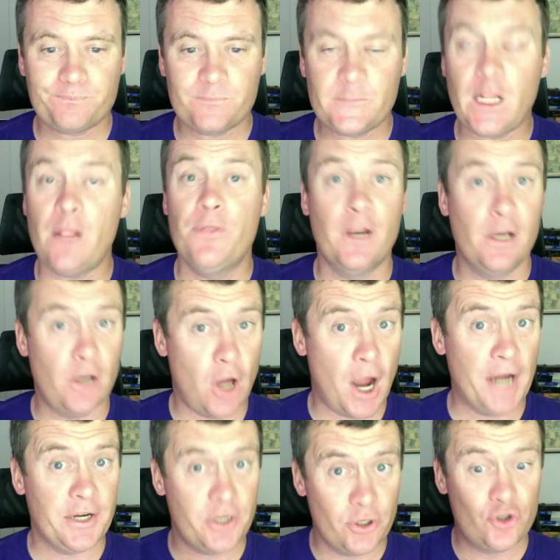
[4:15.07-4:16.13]
The
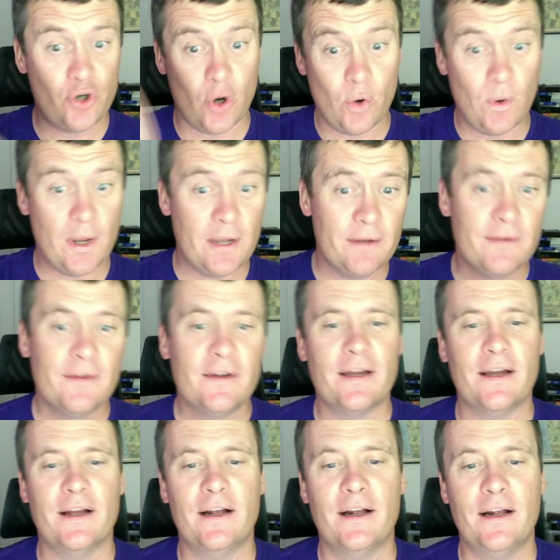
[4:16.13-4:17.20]
light controller,
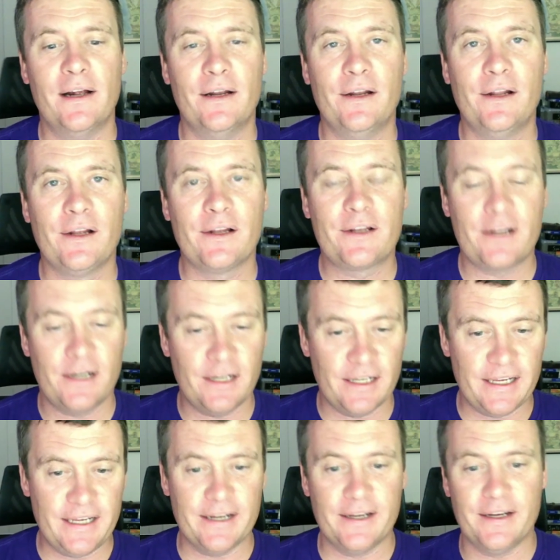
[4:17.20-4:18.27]

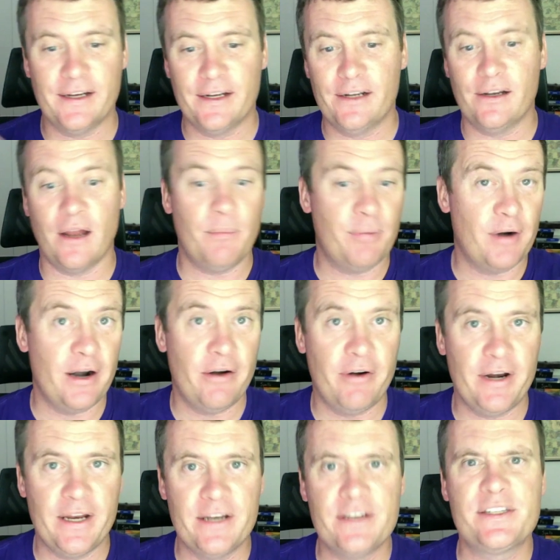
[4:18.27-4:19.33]
cleaner,
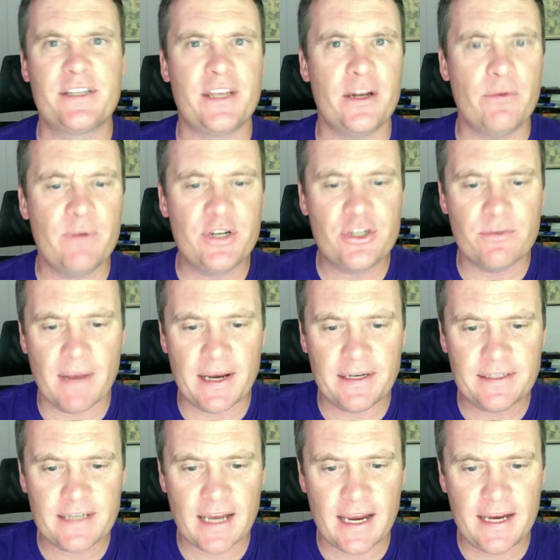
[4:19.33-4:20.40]
librarian, skitterwidget
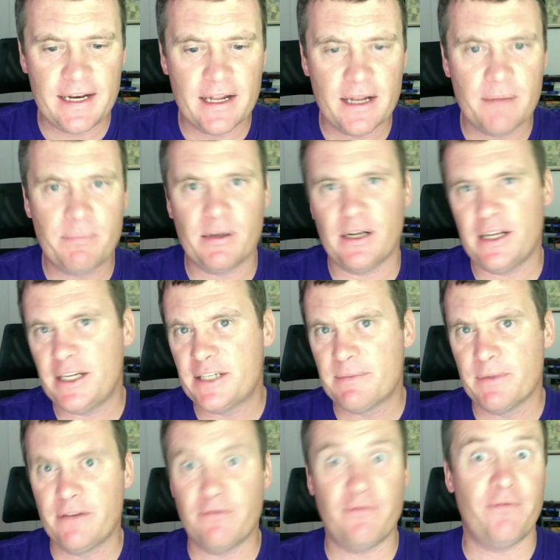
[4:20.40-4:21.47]
maintainer,
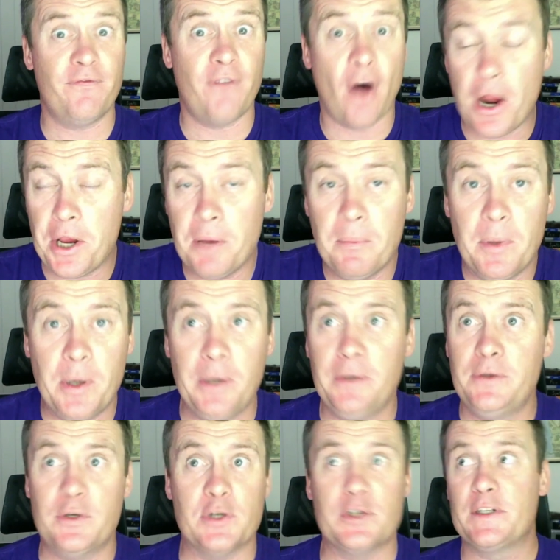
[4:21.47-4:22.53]
policeman, fireman,
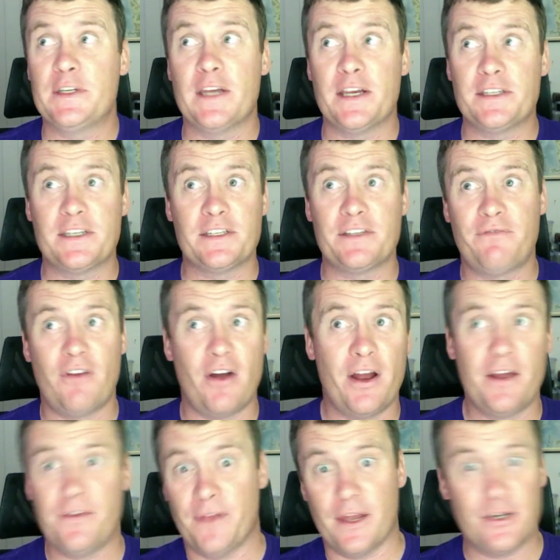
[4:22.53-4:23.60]
just in case there's a fire.
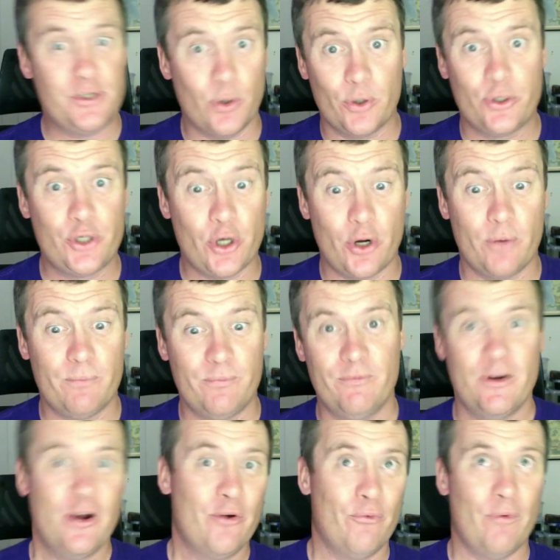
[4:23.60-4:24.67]
That's your job.
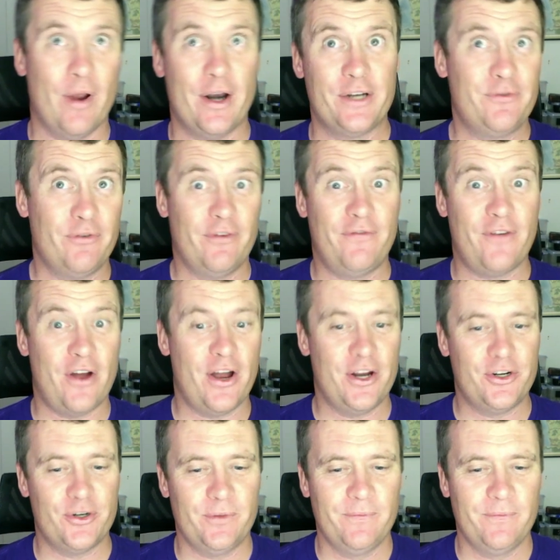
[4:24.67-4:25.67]
Run us through a fire drill.